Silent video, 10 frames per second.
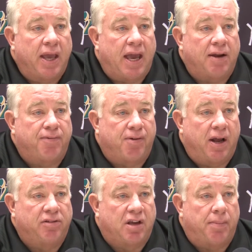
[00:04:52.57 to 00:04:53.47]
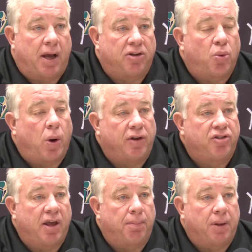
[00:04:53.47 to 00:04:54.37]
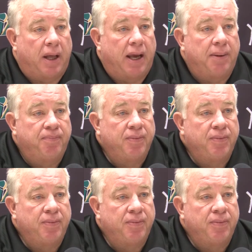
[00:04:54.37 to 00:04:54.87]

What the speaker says: and friends come out to watch them play.